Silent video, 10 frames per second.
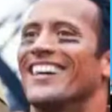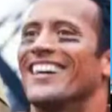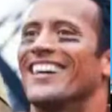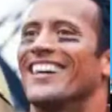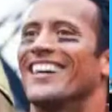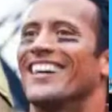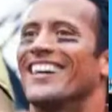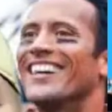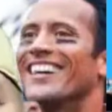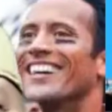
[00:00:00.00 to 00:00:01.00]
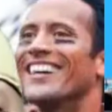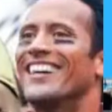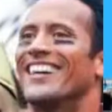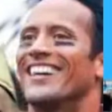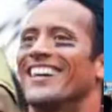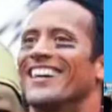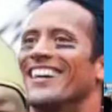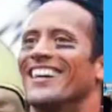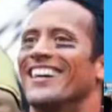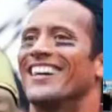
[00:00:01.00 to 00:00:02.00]

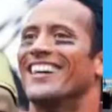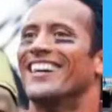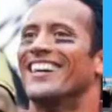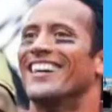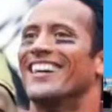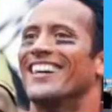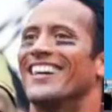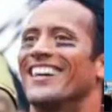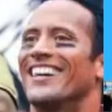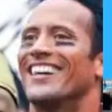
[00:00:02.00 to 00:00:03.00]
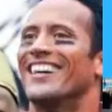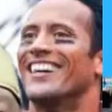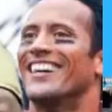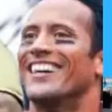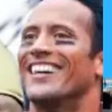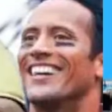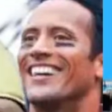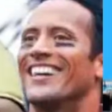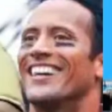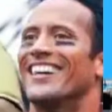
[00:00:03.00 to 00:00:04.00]

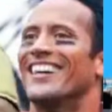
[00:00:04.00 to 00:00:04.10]
This person isn't speaking.